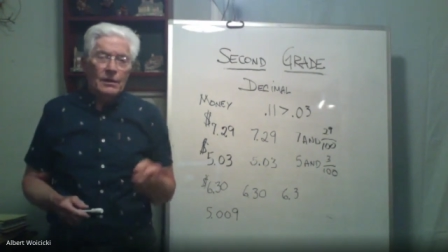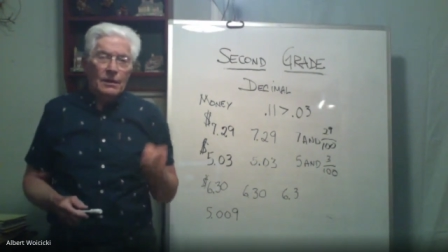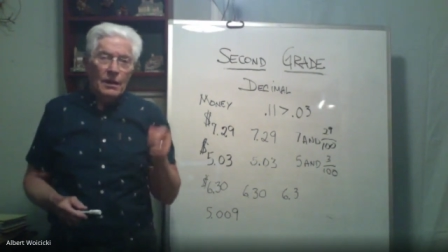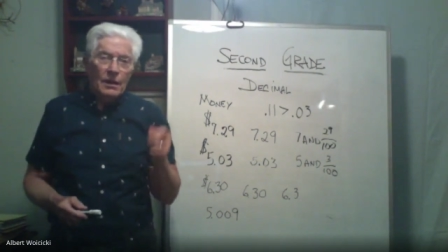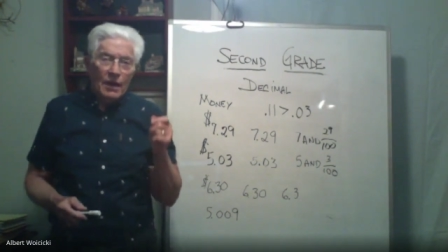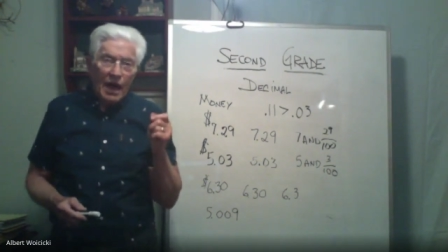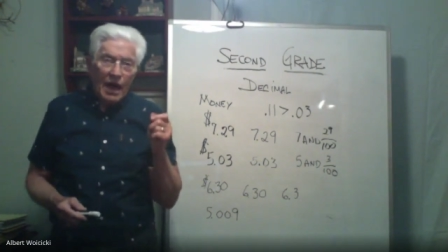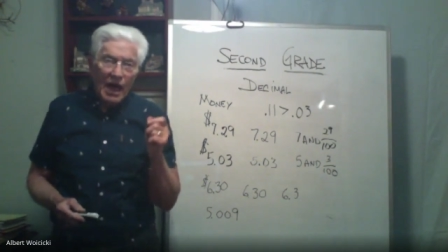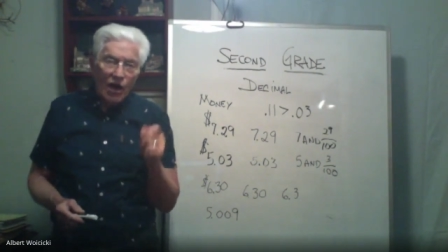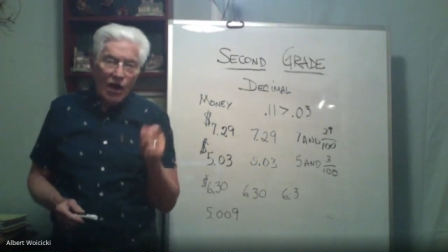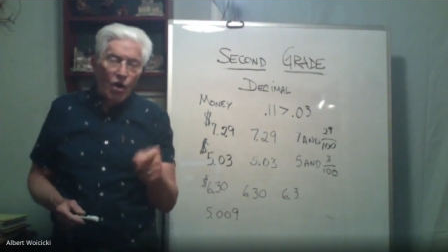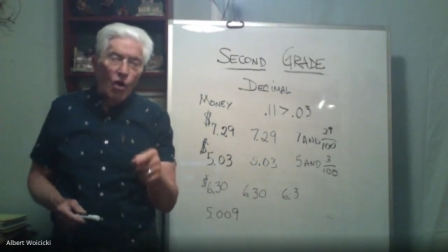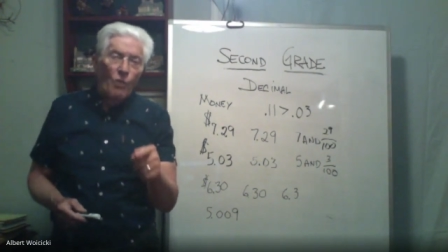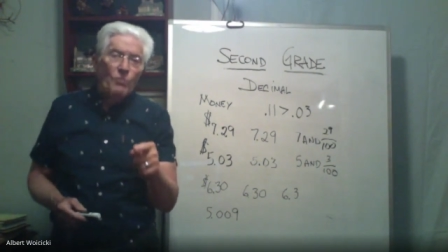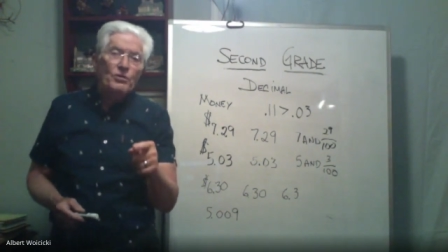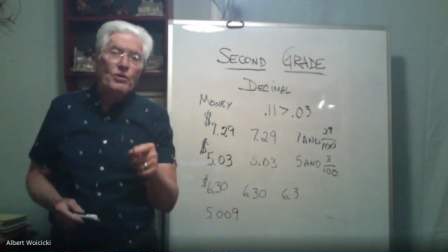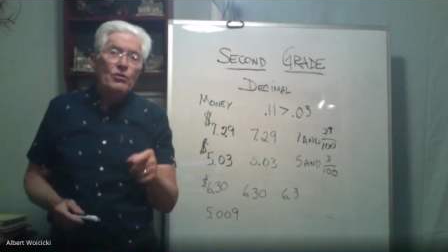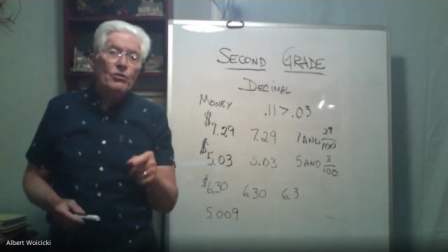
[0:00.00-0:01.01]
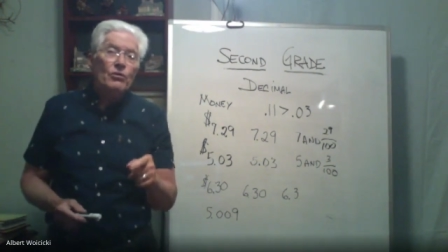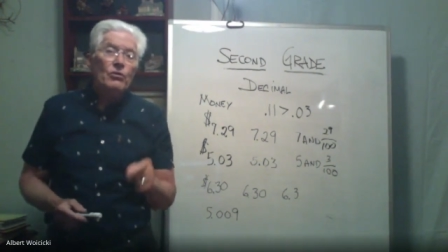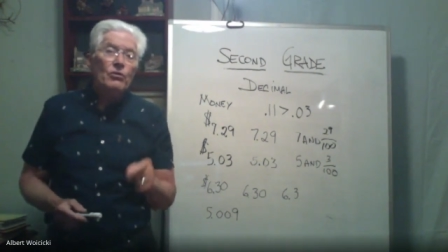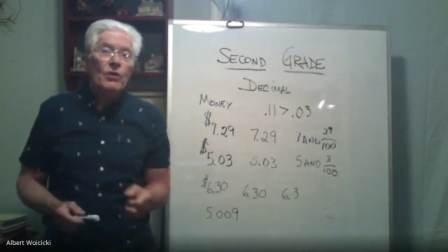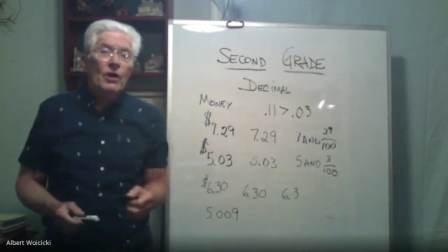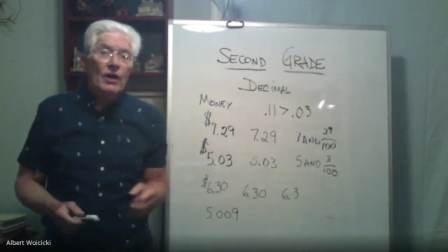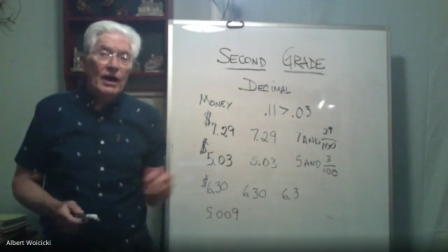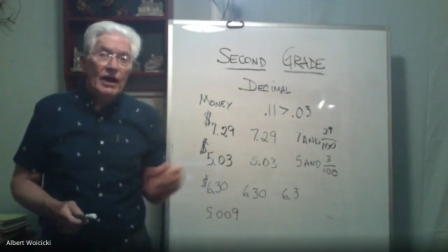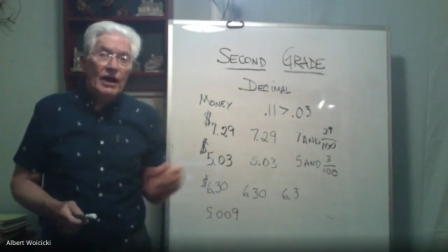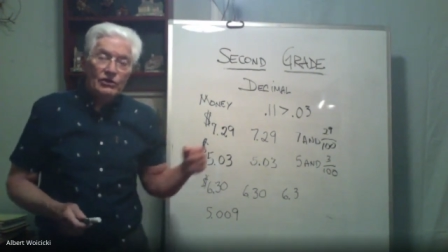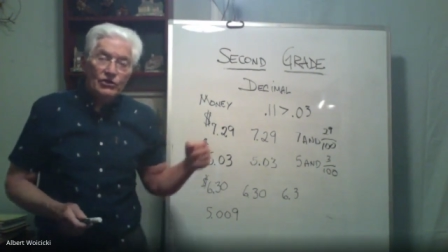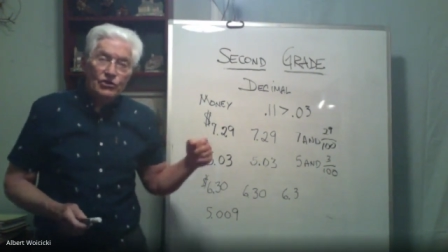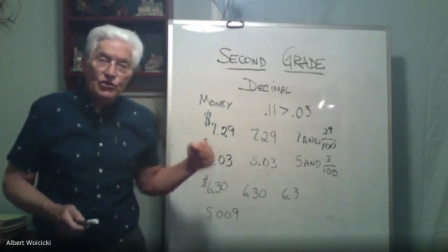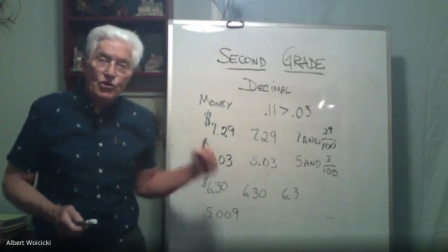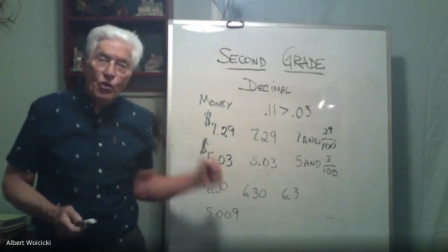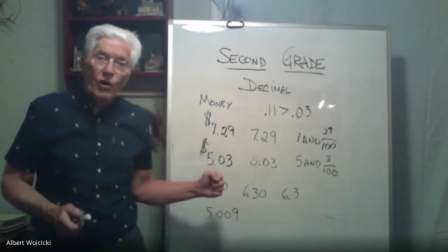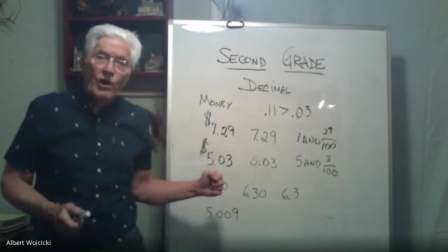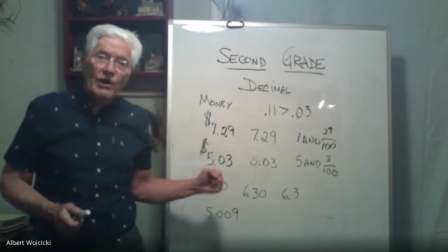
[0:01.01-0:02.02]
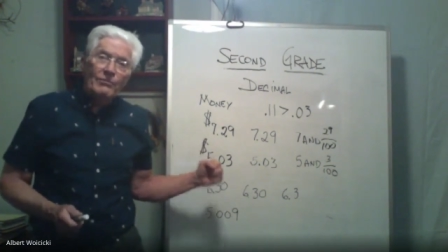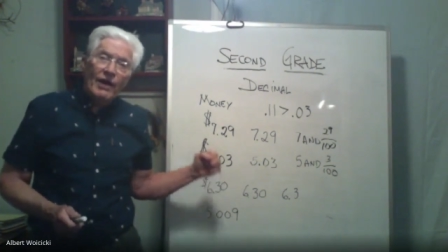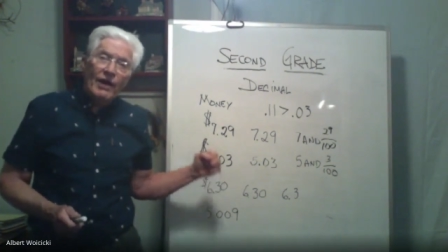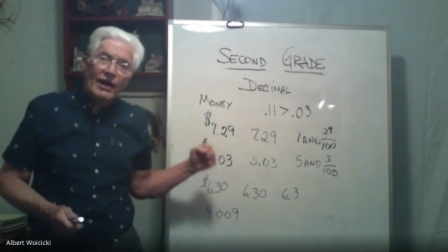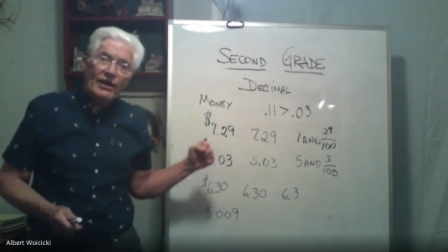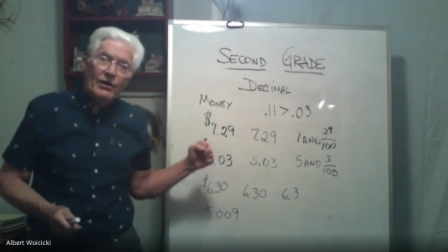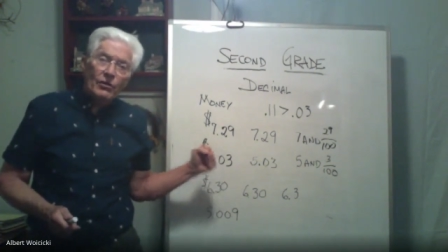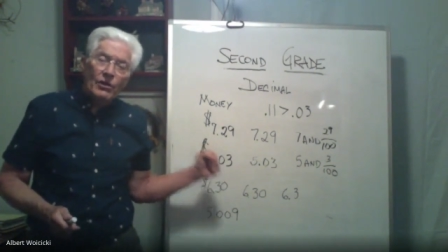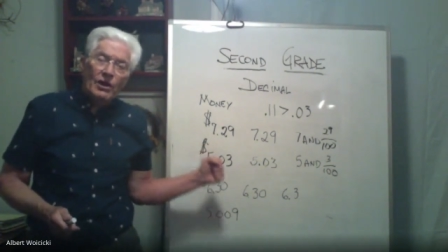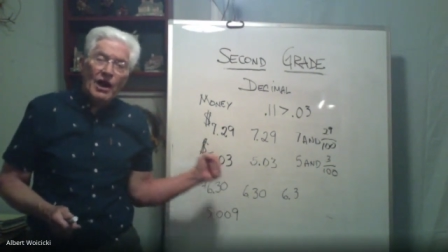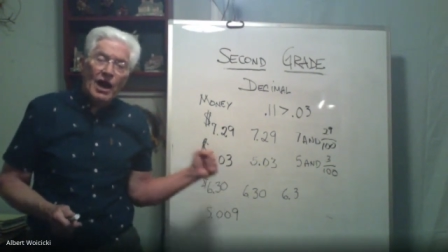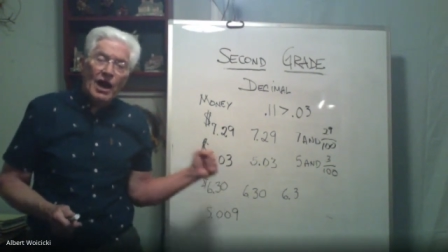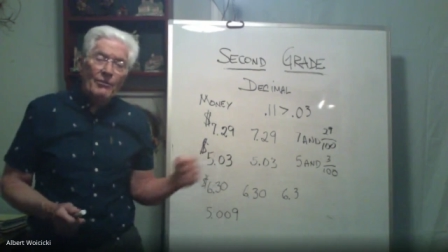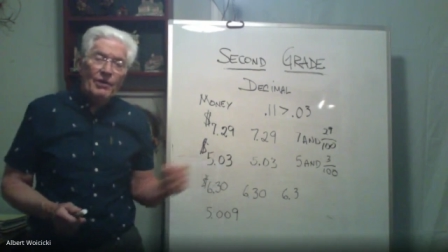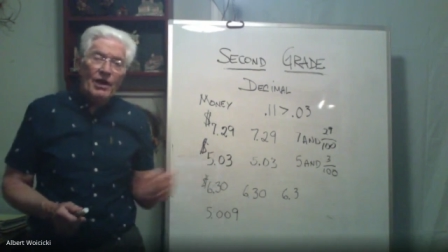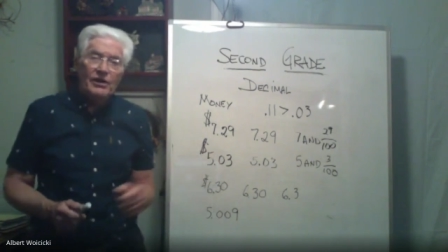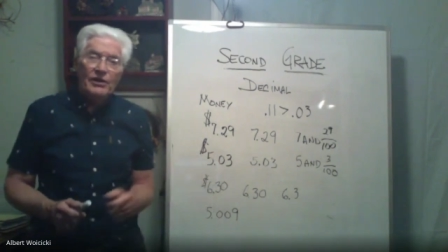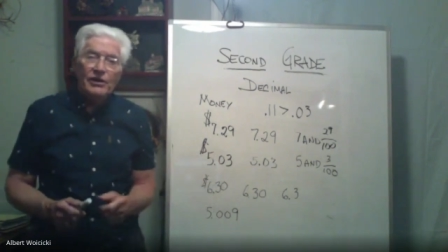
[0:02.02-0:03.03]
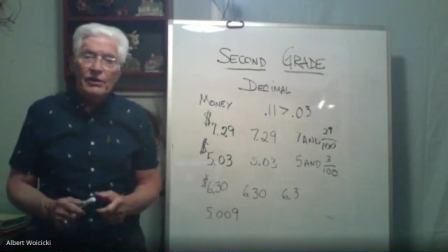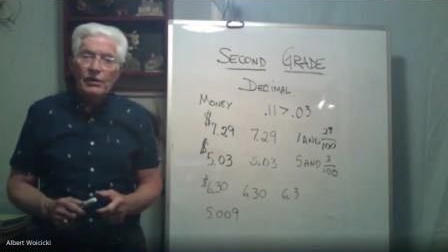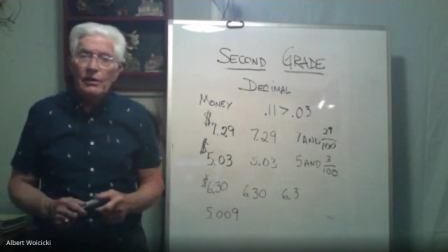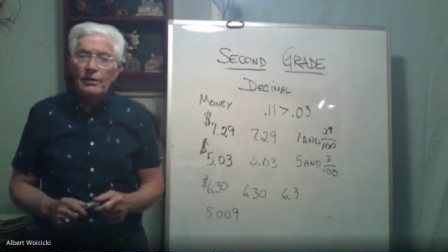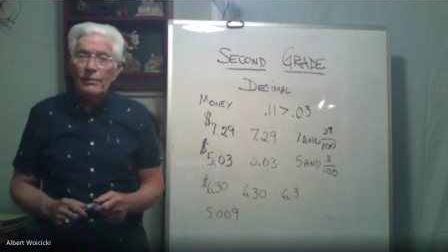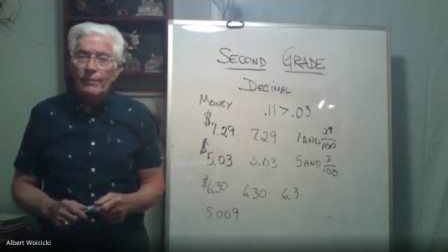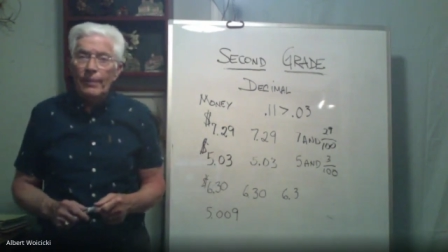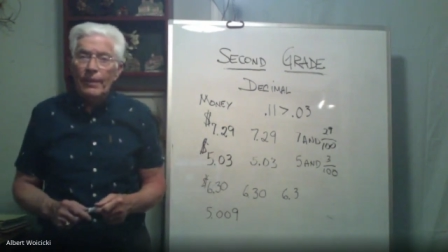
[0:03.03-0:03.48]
I hope you enjoyed my little comment here.